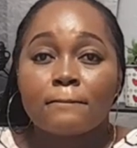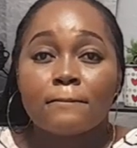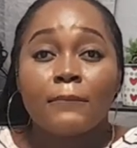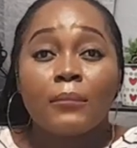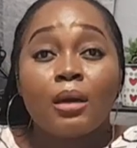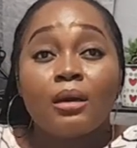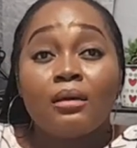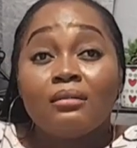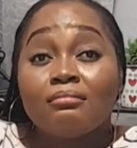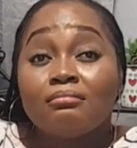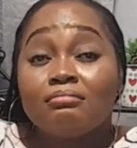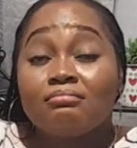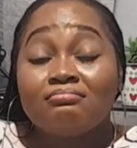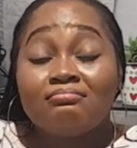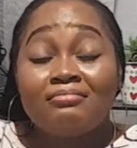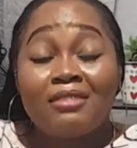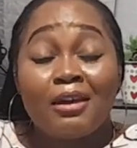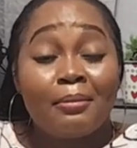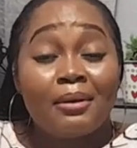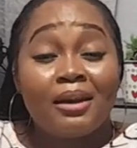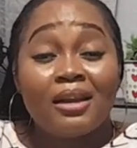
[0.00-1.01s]
But
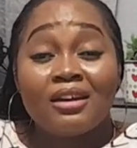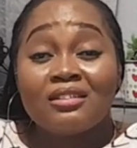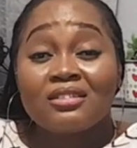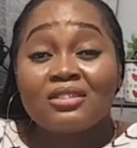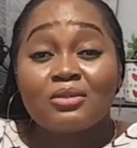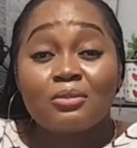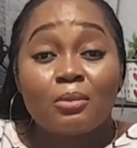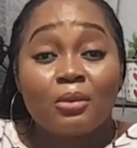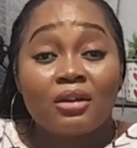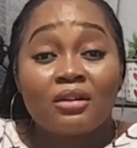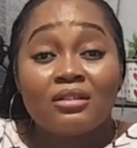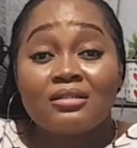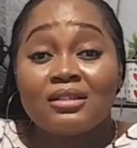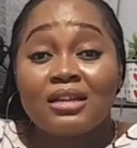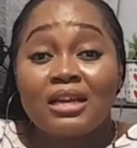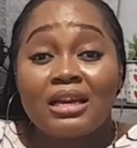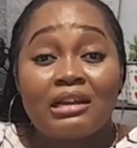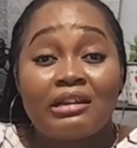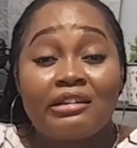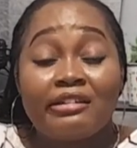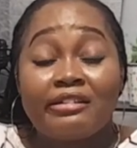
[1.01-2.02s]
maybe they just weren't
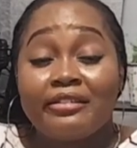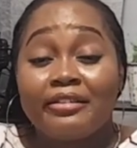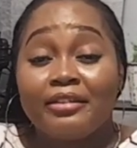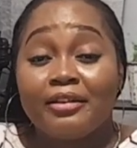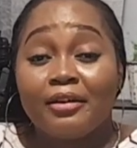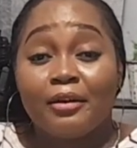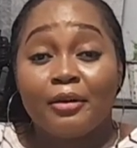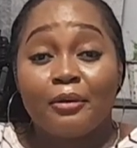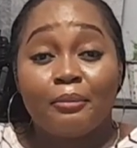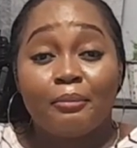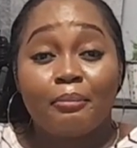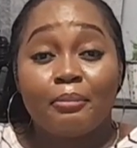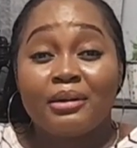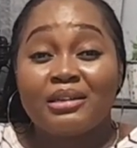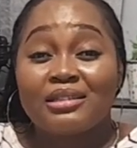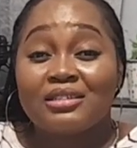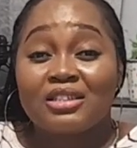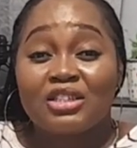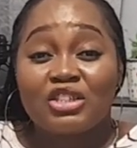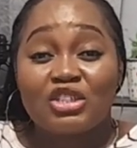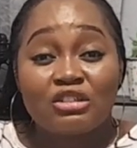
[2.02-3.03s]
in the
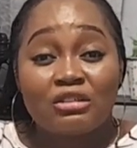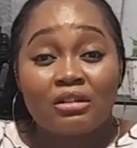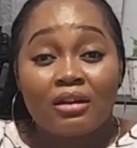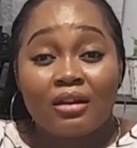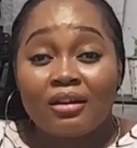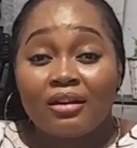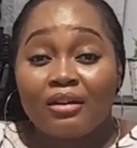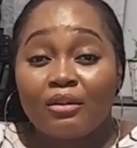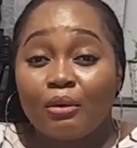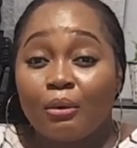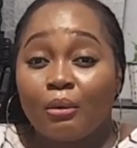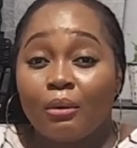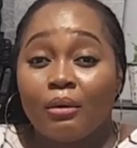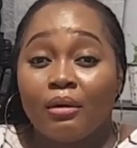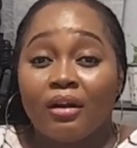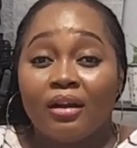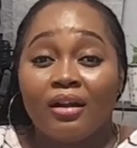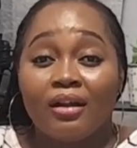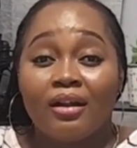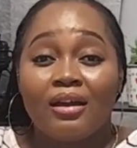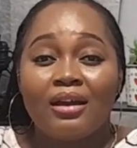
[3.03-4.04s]
position
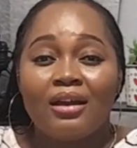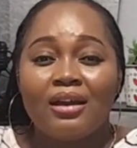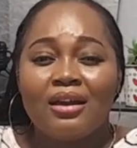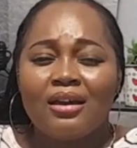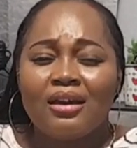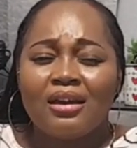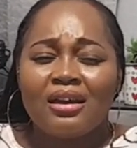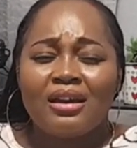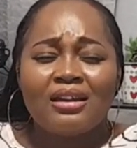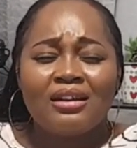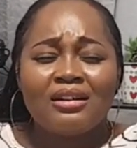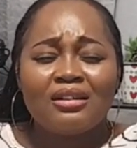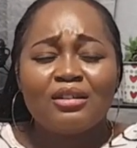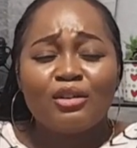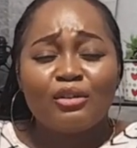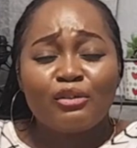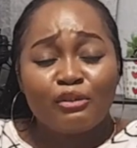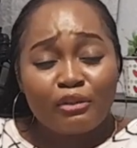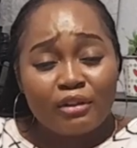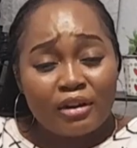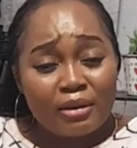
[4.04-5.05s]
or in the
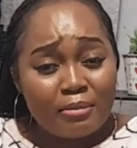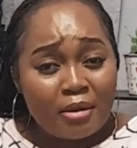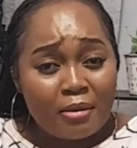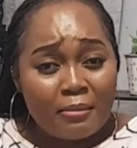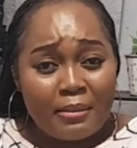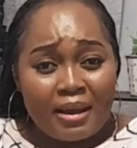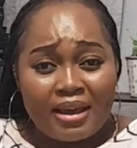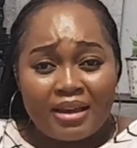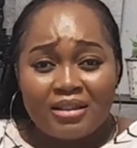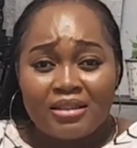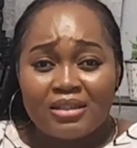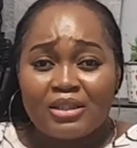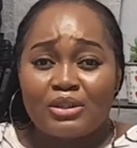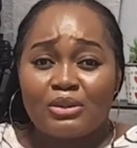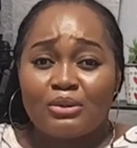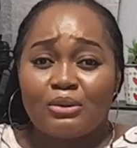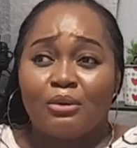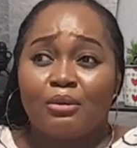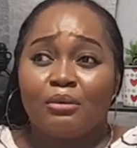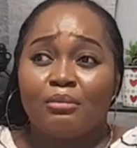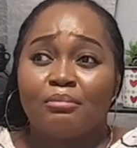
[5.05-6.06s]
frame of mind
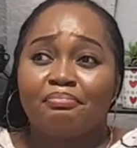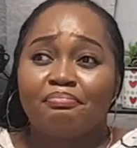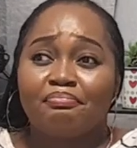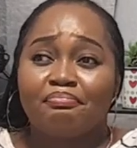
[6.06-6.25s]
to